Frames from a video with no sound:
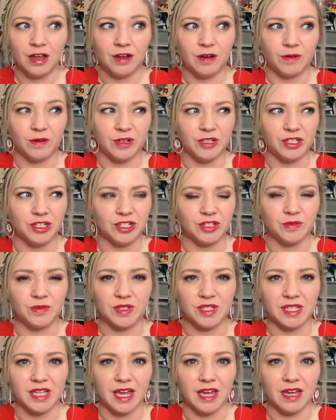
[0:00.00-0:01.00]
which
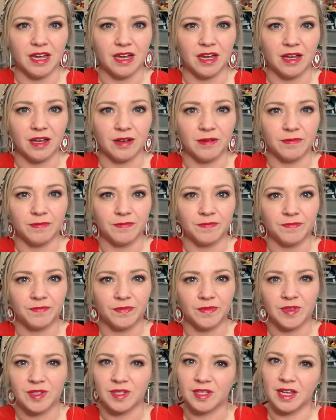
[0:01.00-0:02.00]
was like, um,
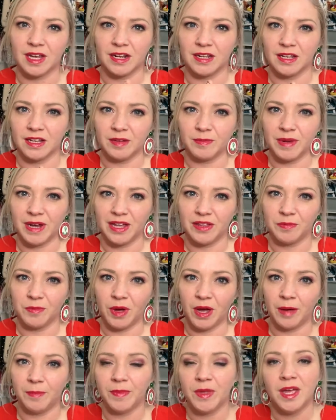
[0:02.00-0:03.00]
it's kind of like a bath
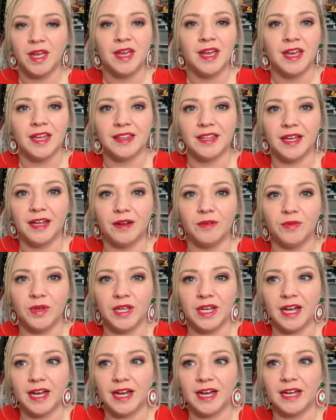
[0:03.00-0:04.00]
bomb. Then we
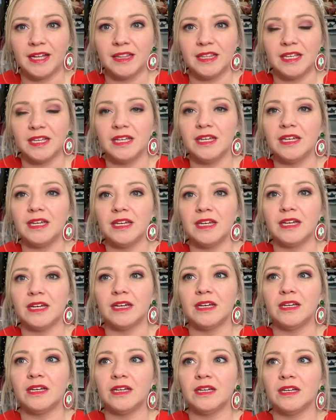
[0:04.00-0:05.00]
had the
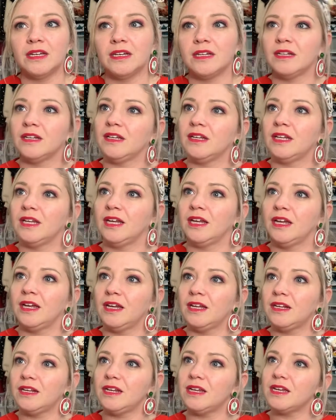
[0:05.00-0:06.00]

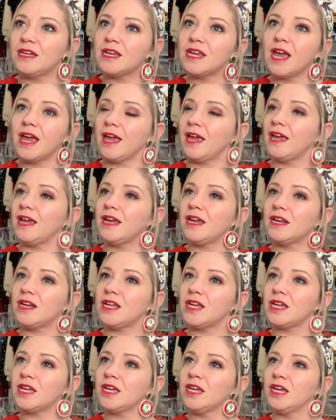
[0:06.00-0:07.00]
candy cane
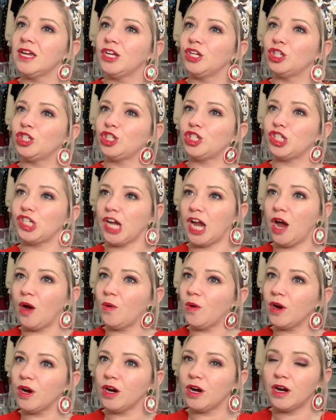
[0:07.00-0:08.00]

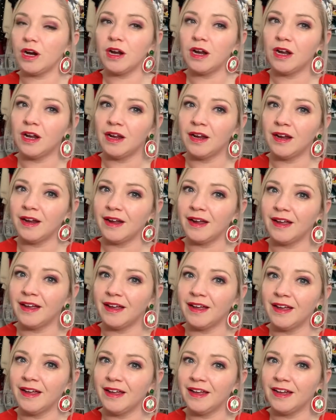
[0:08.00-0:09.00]
shower
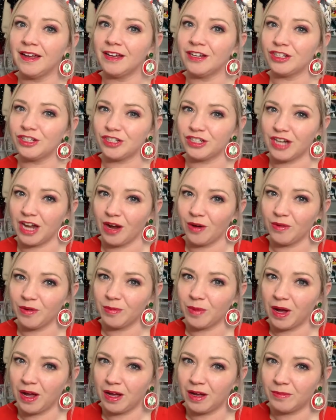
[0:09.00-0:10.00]
shower
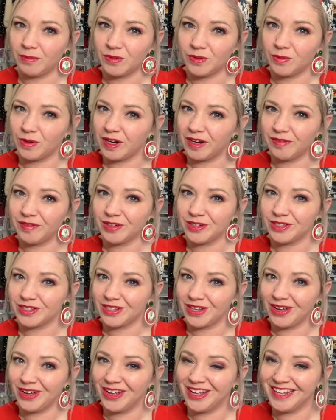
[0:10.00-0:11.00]
bomb or whatever it's
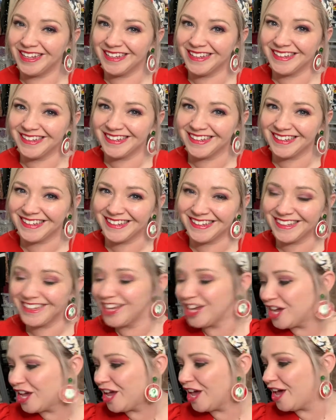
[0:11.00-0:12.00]
called.
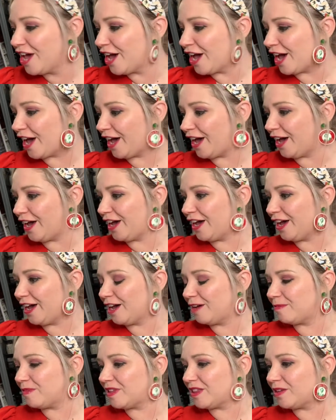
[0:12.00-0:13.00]

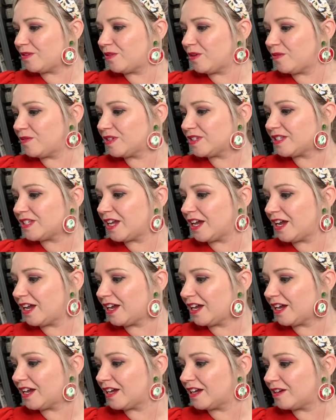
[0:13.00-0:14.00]
um and then what was
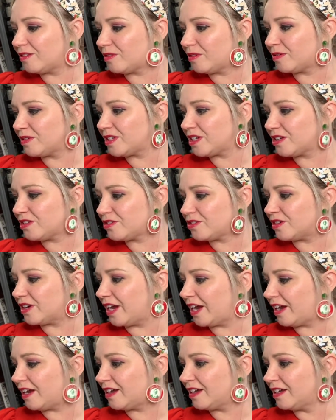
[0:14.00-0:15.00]
day what was
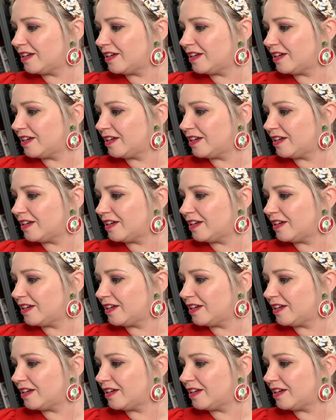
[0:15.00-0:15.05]
yesterday